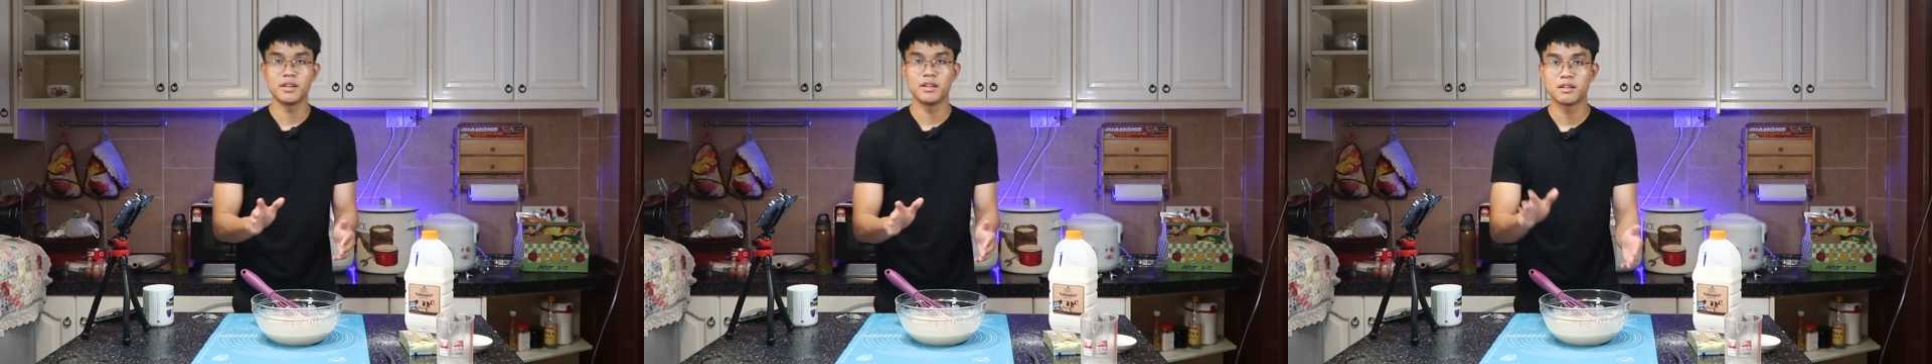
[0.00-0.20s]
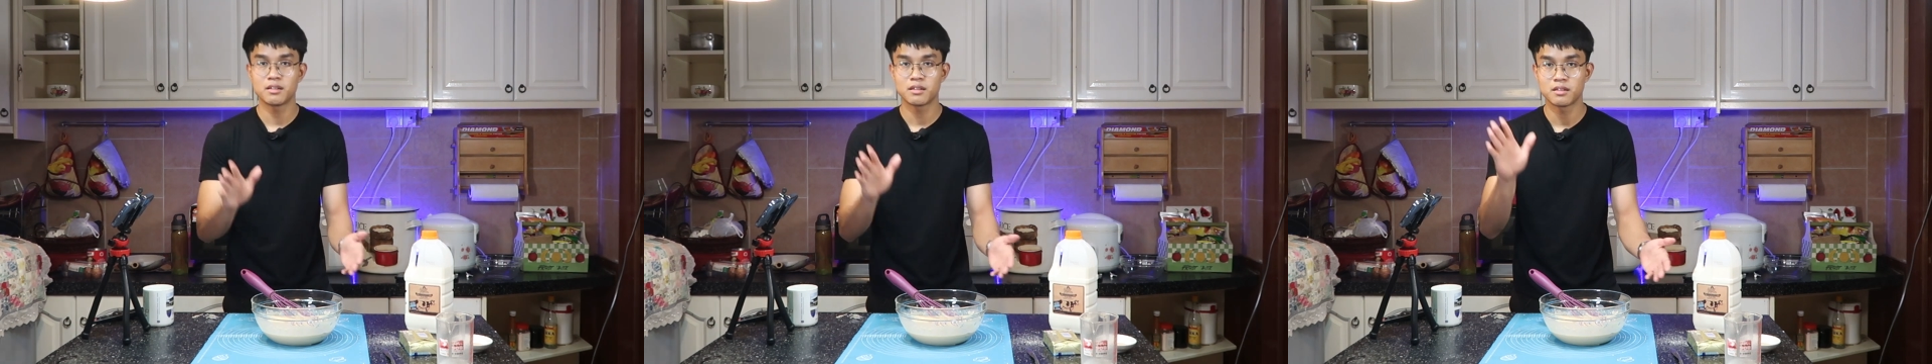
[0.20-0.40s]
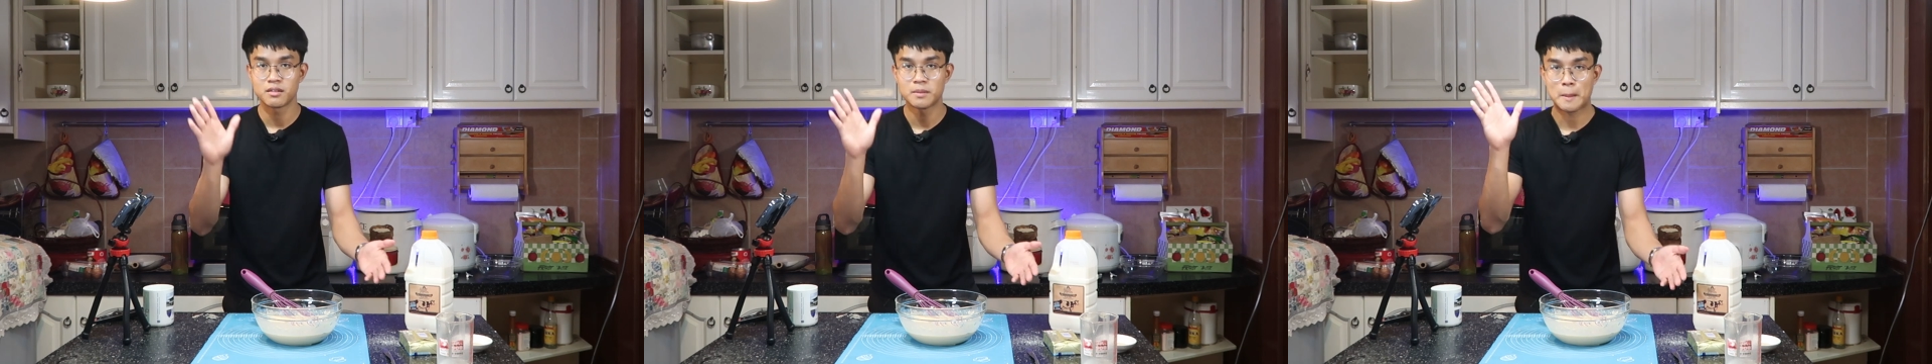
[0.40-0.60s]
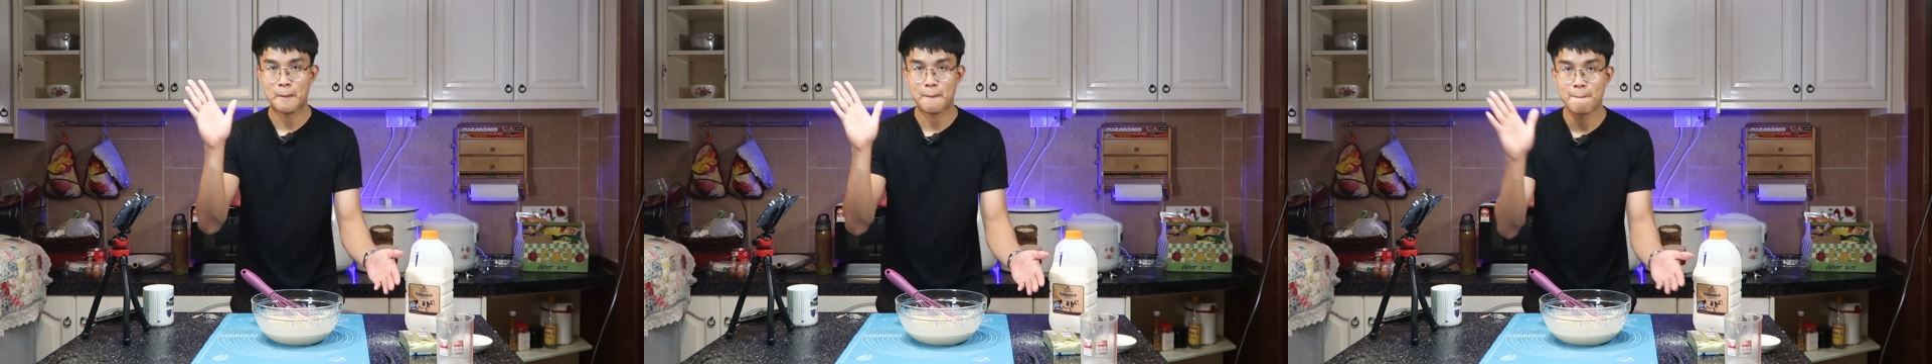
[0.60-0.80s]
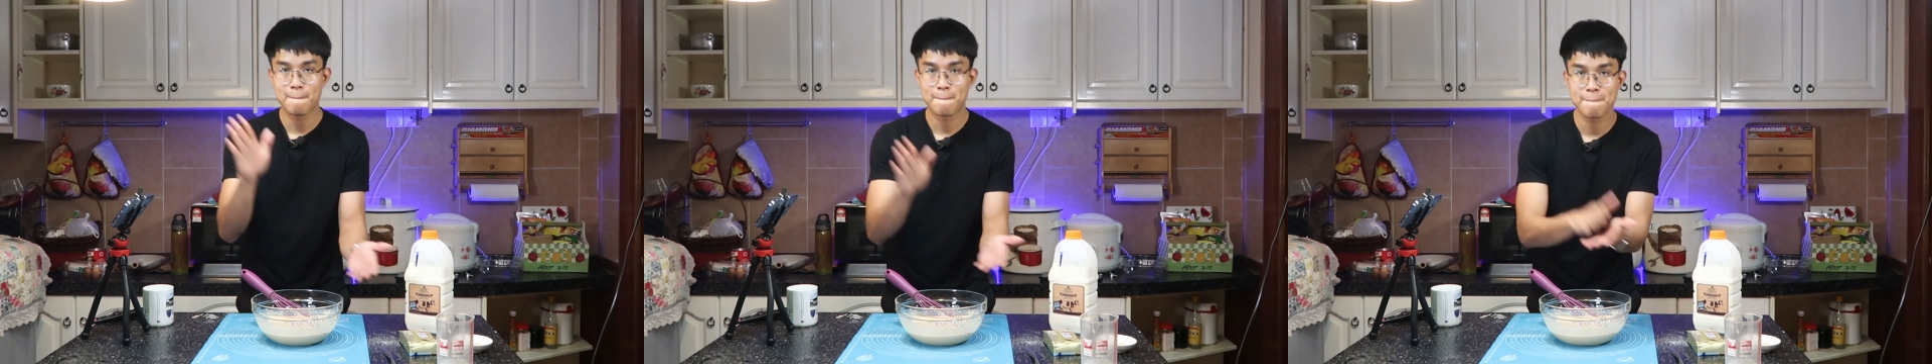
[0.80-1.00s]
here.
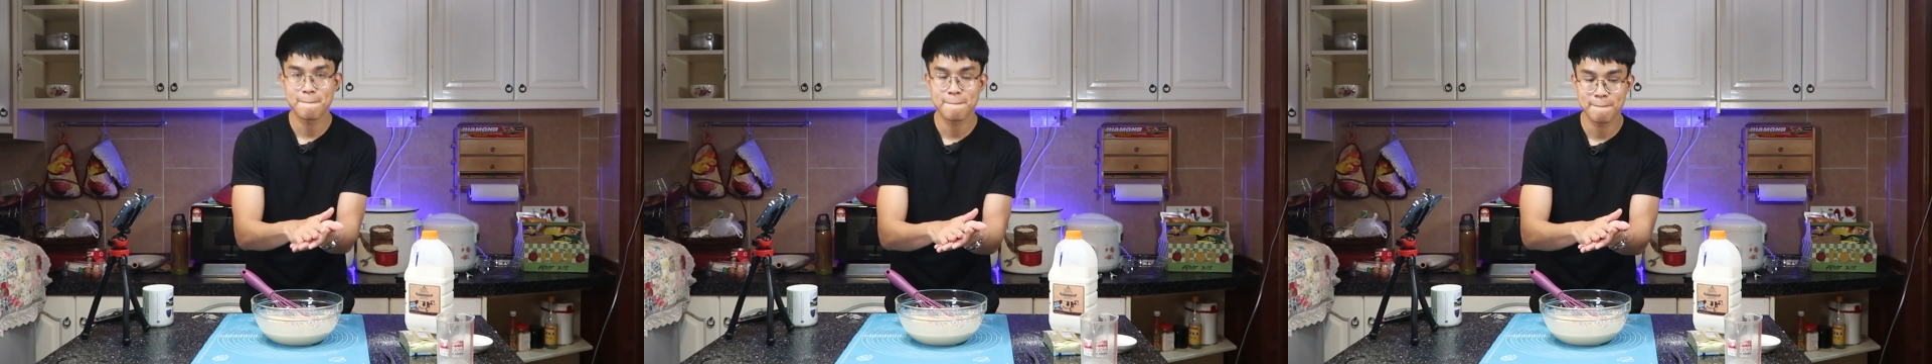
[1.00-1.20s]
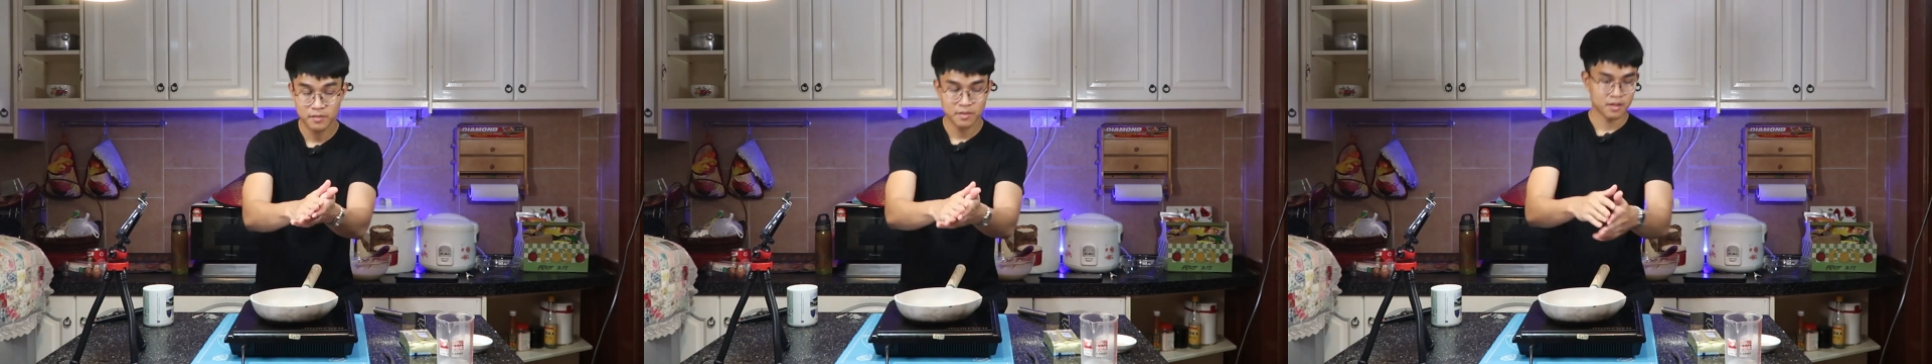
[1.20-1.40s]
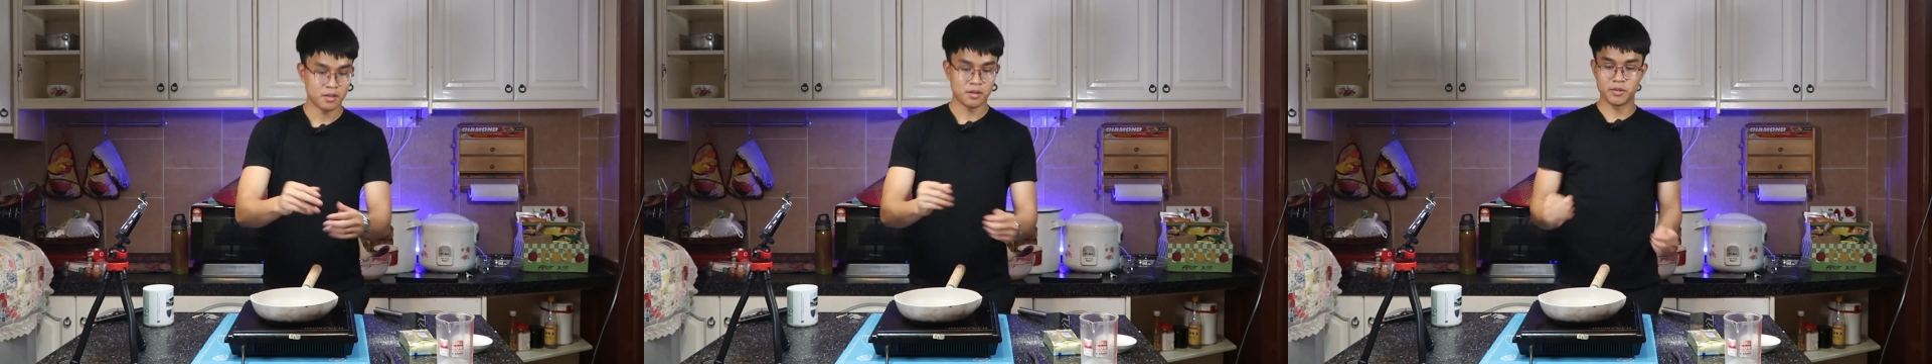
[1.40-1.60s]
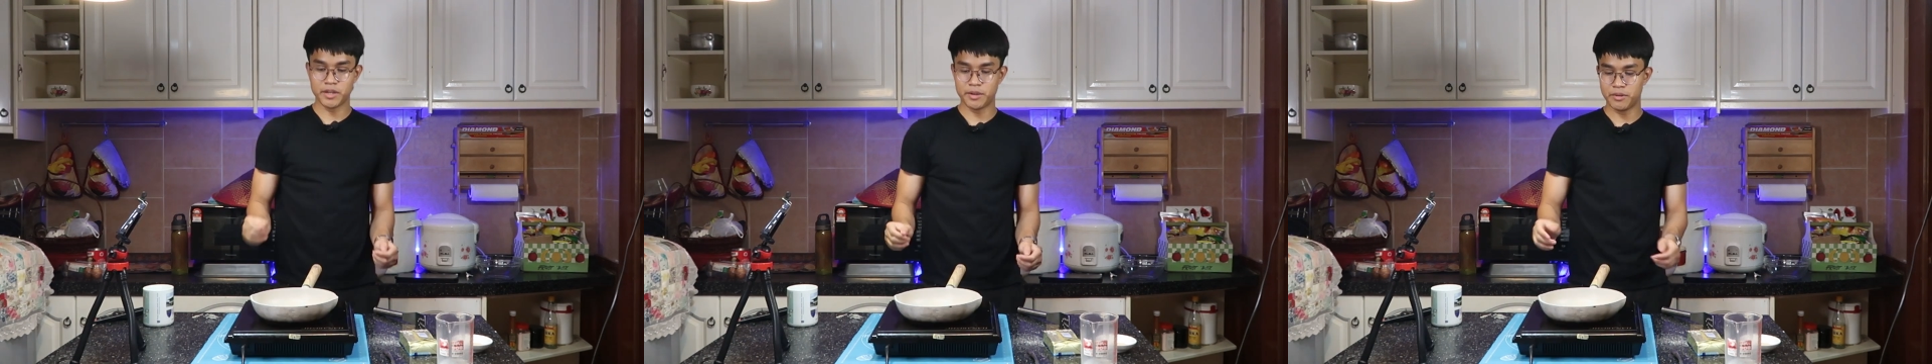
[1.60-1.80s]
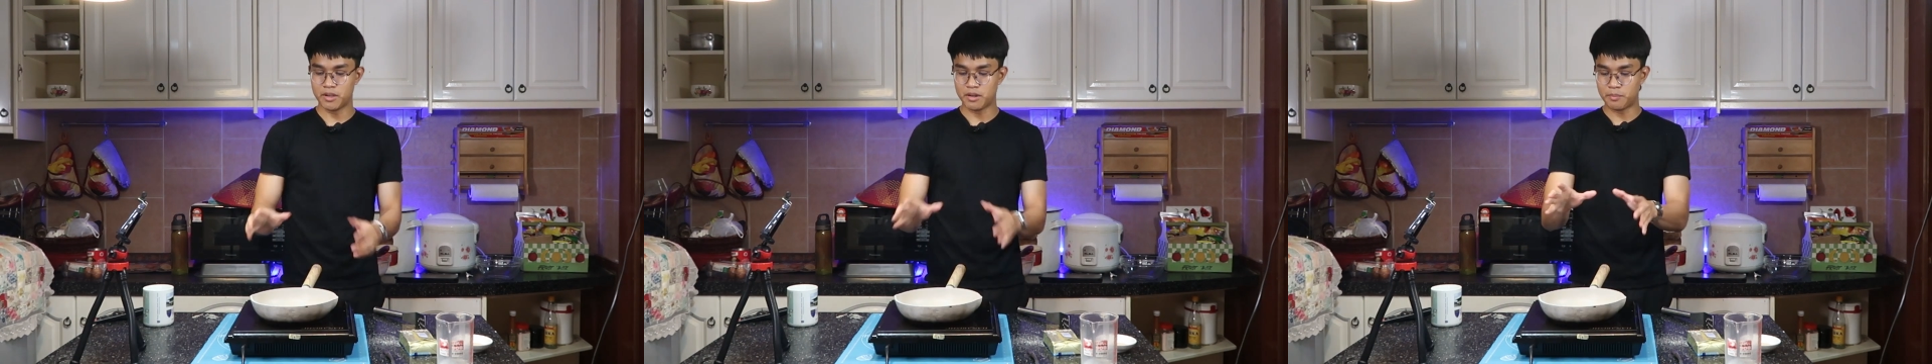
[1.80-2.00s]

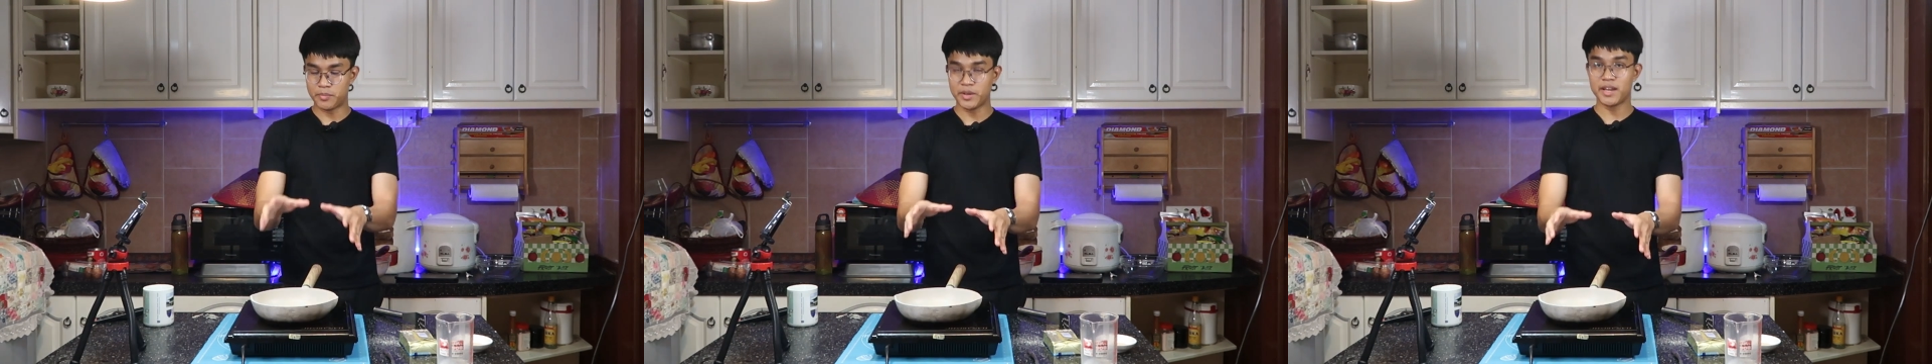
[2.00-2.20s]
Okay, we got a